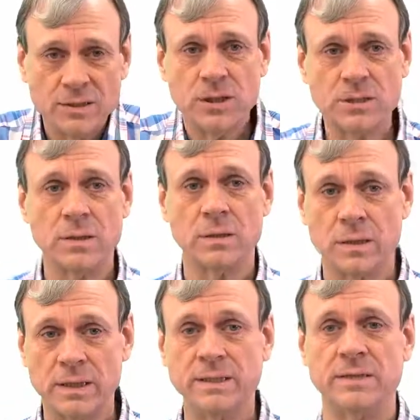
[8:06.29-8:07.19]
just a
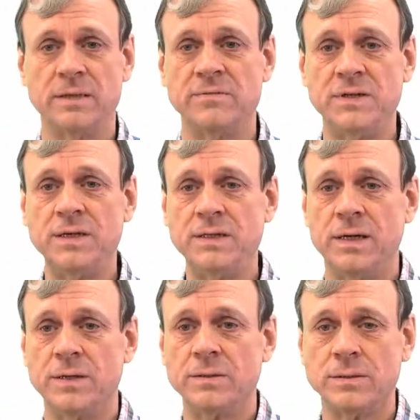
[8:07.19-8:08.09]
list of
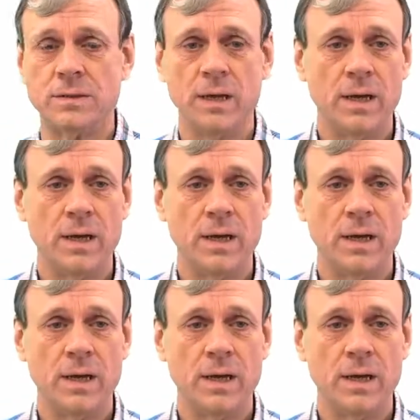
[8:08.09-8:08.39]
details.